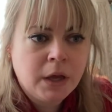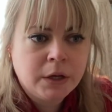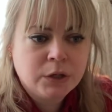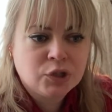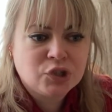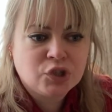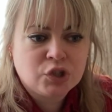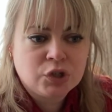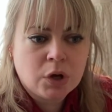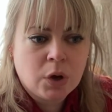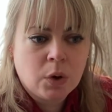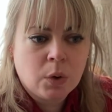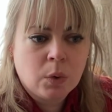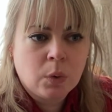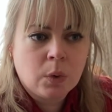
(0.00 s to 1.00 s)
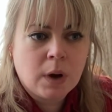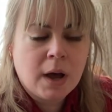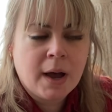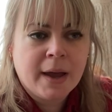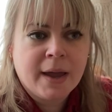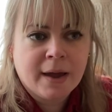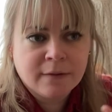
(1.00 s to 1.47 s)
So
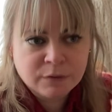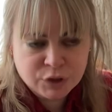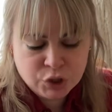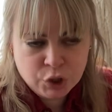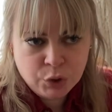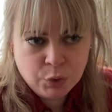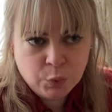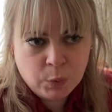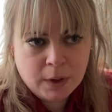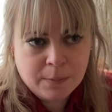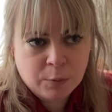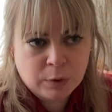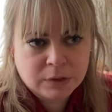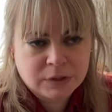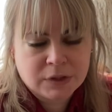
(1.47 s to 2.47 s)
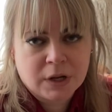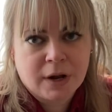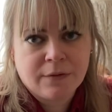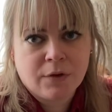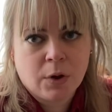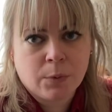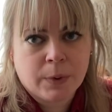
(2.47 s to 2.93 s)
I have 2 Whitmores that
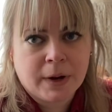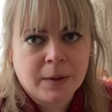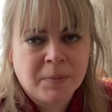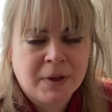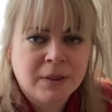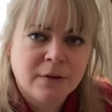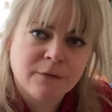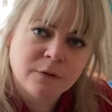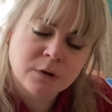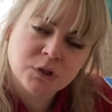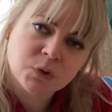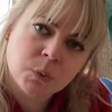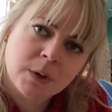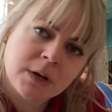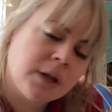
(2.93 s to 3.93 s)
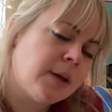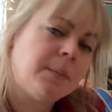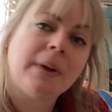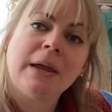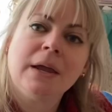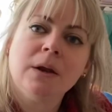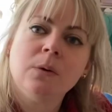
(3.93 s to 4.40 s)
I've already made. The first one I
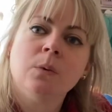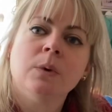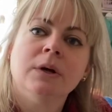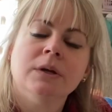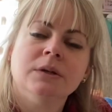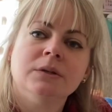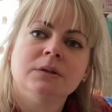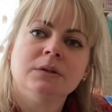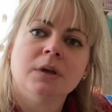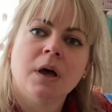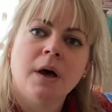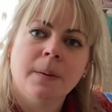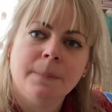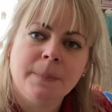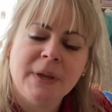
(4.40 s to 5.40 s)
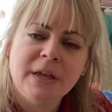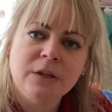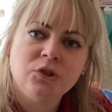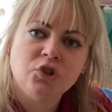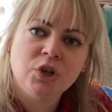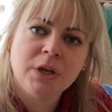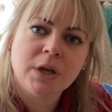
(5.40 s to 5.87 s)
made was a
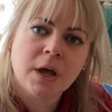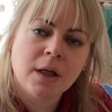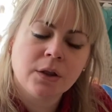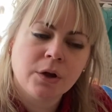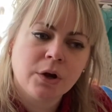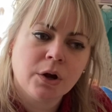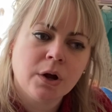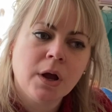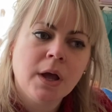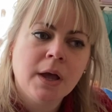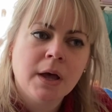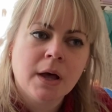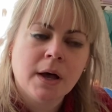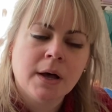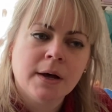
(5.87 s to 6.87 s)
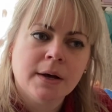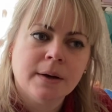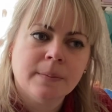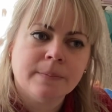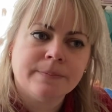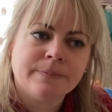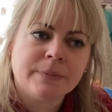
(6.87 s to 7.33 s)
peachy color
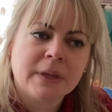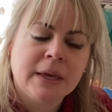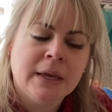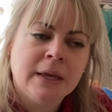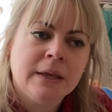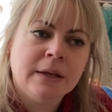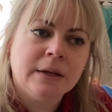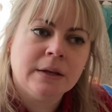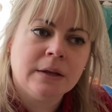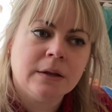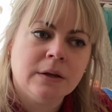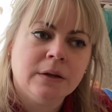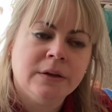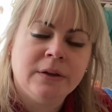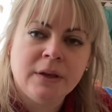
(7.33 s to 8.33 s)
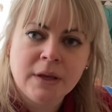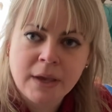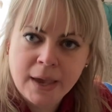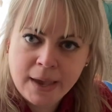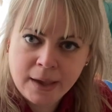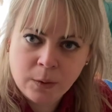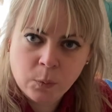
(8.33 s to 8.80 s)
in
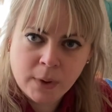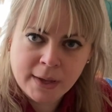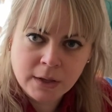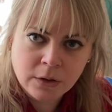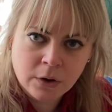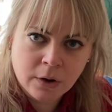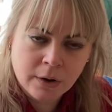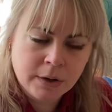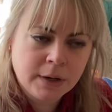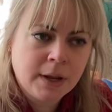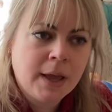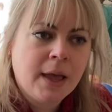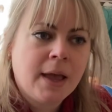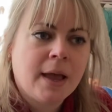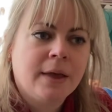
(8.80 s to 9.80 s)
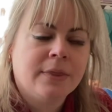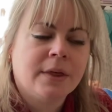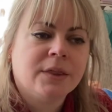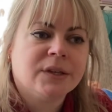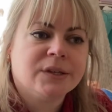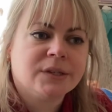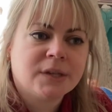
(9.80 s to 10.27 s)
DK weight yarn, and then
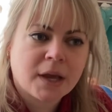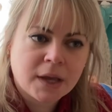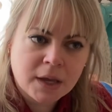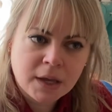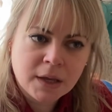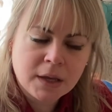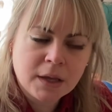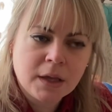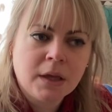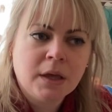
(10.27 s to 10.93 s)
the second